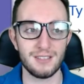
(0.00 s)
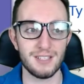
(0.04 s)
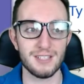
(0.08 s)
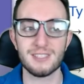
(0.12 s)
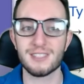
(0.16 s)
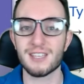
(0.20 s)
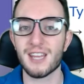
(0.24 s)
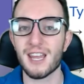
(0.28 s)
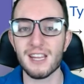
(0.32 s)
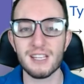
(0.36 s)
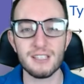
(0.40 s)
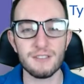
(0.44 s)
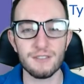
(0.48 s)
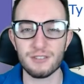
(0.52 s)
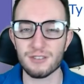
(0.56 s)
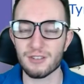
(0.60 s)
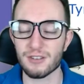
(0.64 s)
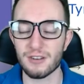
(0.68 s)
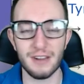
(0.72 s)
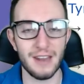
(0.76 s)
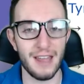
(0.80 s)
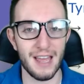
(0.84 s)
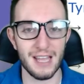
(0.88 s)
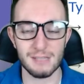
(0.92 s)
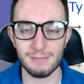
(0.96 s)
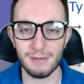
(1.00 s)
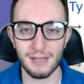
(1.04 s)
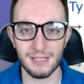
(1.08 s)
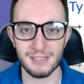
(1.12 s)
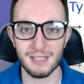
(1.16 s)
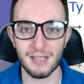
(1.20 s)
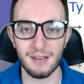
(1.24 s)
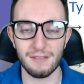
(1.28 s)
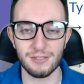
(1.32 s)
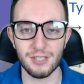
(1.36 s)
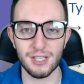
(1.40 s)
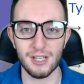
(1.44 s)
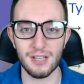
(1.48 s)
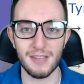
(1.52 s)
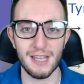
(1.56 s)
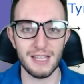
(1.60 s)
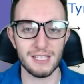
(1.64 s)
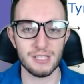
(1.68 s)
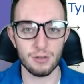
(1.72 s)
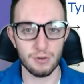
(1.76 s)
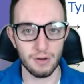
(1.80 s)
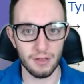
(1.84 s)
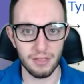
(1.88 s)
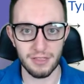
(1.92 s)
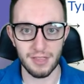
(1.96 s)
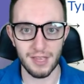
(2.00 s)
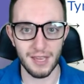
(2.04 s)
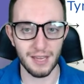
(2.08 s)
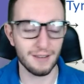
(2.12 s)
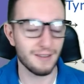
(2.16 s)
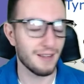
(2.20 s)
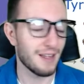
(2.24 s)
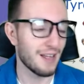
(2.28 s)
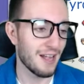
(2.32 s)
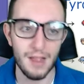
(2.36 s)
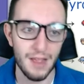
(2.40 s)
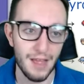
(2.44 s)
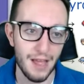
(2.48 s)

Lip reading: distaste for certain aspects that I've done, that sort of thing.